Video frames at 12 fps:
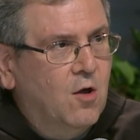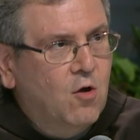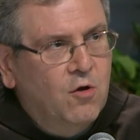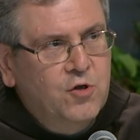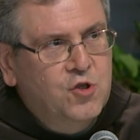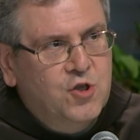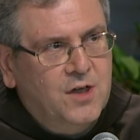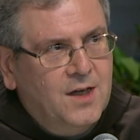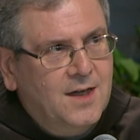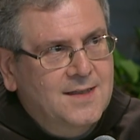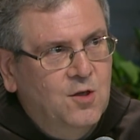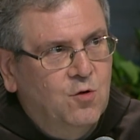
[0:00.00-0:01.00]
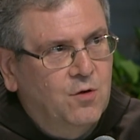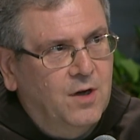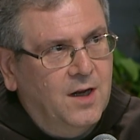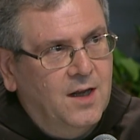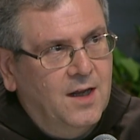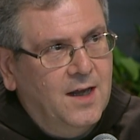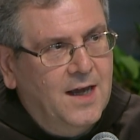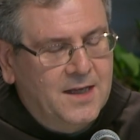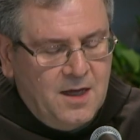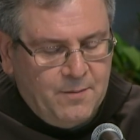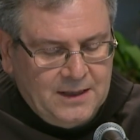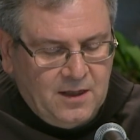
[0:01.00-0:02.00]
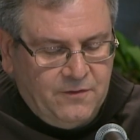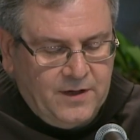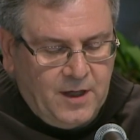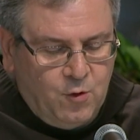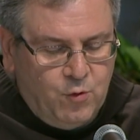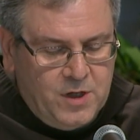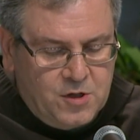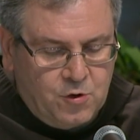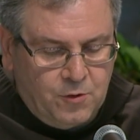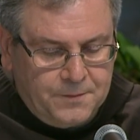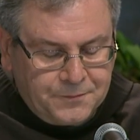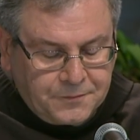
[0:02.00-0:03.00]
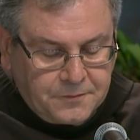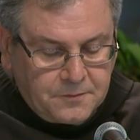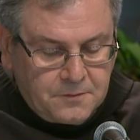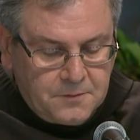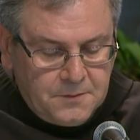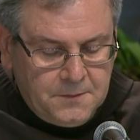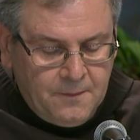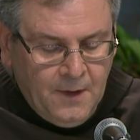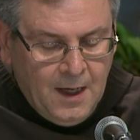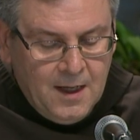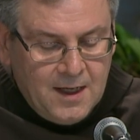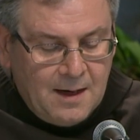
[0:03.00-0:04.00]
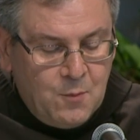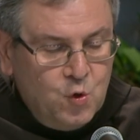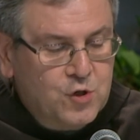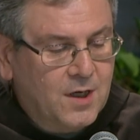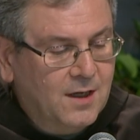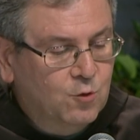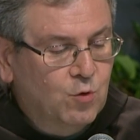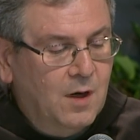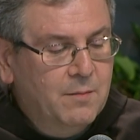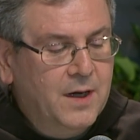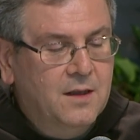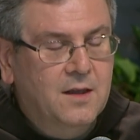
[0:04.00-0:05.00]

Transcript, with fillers: and build a better future. Every generation has to do this.